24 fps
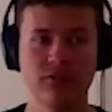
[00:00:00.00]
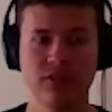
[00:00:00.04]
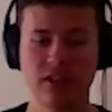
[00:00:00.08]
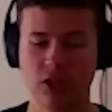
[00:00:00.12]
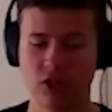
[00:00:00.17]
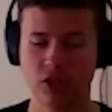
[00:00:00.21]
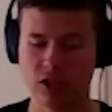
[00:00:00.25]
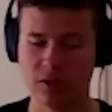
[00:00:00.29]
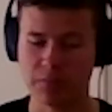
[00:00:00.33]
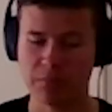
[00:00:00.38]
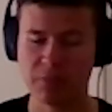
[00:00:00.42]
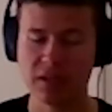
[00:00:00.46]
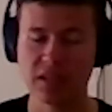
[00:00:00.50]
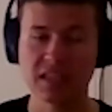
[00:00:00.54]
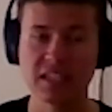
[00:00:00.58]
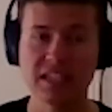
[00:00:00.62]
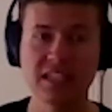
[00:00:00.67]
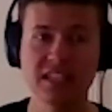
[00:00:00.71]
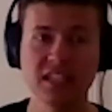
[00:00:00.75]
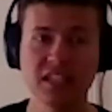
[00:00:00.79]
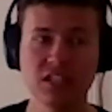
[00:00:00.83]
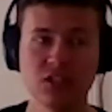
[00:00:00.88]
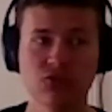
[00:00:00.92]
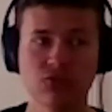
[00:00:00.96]
They're
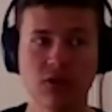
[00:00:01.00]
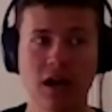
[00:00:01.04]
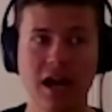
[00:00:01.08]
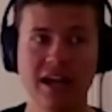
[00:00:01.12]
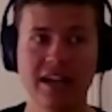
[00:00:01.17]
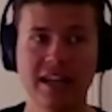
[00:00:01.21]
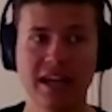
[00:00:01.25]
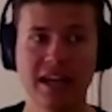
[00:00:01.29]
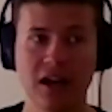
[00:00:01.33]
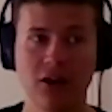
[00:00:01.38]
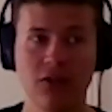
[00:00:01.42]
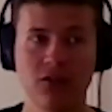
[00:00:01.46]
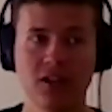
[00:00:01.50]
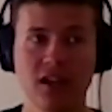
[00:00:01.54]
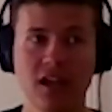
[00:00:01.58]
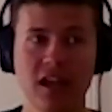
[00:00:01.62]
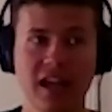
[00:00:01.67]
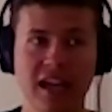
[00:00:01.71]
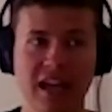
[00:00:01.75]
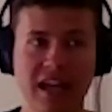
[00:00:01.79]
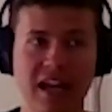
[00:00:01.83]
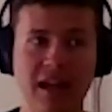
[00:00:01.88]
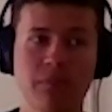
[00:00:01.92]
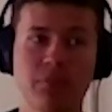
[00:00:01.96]
completely dried out,
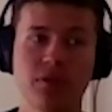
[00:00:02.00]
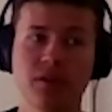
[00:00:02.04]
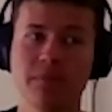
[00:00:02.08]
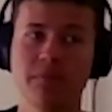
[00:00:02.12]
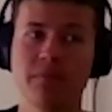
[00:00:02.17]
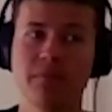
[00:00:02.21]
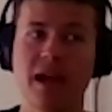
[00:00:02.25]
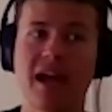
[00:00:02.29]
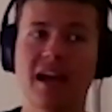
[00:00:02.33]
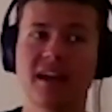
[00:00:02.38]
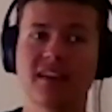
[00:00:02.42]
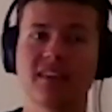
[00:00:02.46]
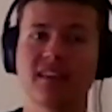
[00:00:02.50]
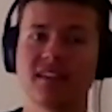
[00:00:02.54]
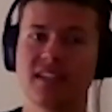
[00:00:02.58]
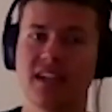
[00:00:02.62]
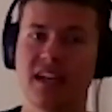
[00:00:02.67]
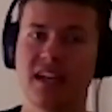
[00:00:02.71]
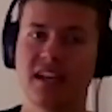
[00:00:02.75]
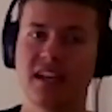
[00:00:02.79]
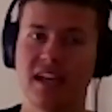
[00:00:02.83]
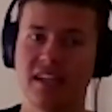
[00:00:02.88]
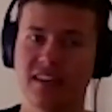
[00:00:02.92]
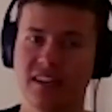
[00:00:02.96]
and I put them back in the
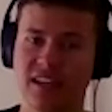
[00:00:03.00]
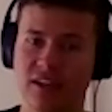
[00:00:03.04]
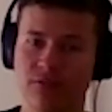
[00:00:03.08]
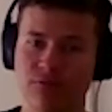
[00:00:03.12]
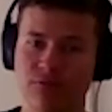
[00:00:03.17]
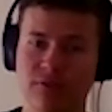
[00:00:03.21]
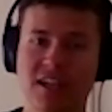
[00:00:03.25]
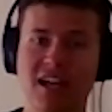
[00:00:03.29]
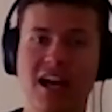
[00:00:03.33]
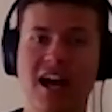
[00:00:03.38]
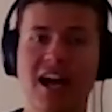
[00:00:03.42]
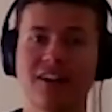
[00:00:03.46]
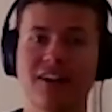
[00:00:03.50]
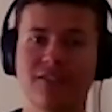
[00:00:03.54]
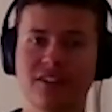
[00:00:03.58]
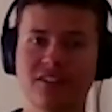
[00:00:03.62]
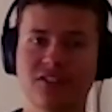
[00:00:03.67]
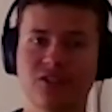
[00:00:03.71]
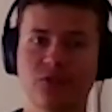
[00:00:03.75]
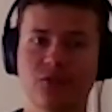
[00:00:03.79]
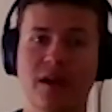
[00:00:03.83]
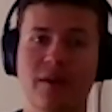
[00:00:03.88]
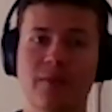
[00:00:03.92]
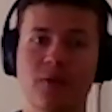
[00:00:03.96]
tank, and they rehydrated
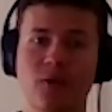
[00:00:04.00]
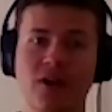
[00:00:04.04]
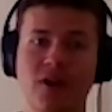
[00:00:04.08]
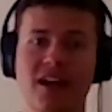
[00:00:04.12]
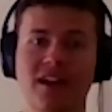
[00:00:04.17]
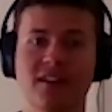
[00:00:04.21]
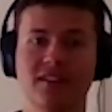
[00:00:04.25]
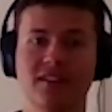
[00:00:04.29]
and swam away